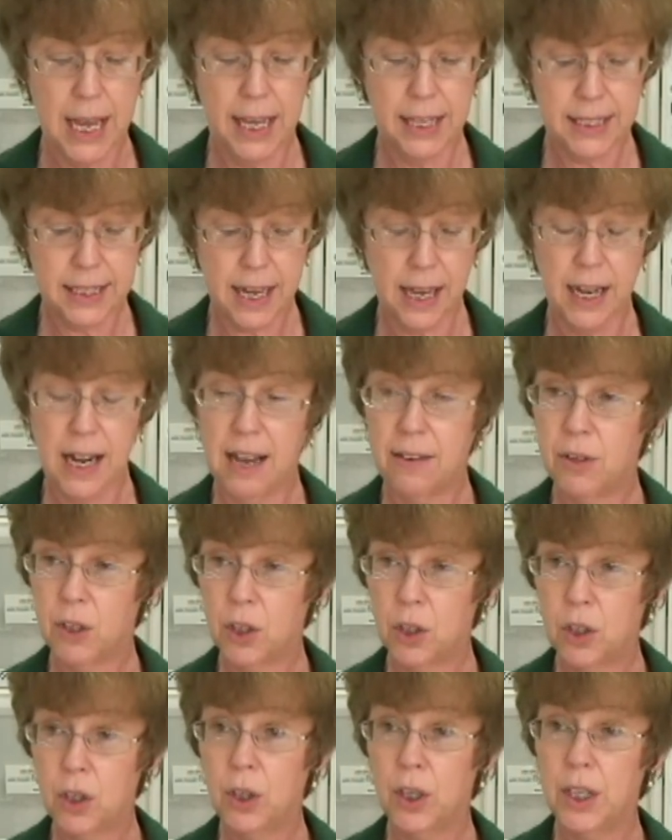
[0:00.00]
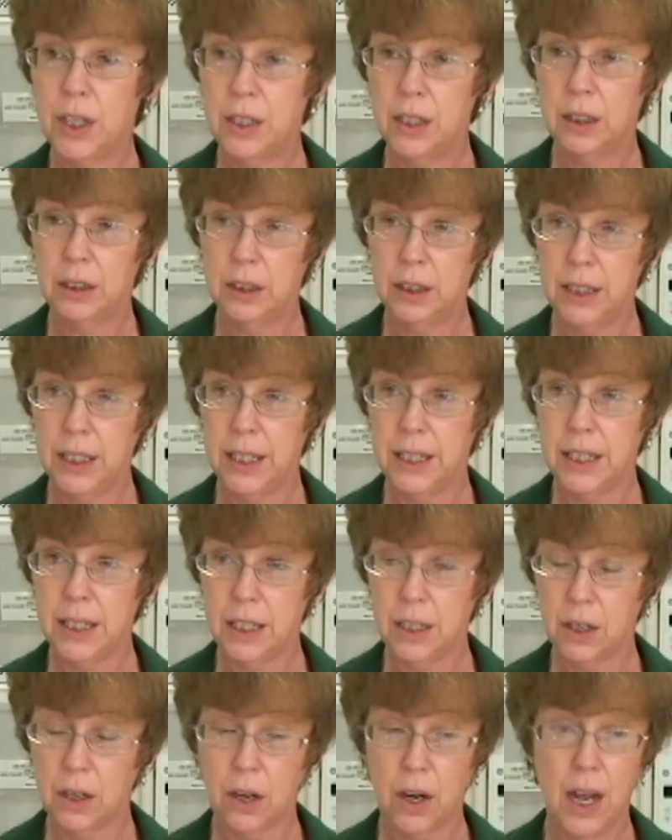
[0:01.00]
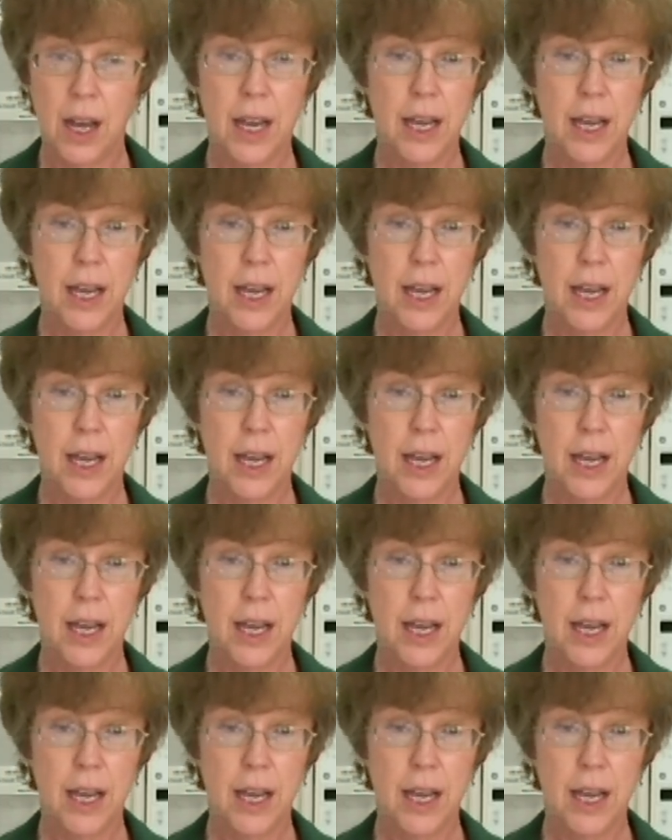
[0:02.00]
it's got to have a good lid here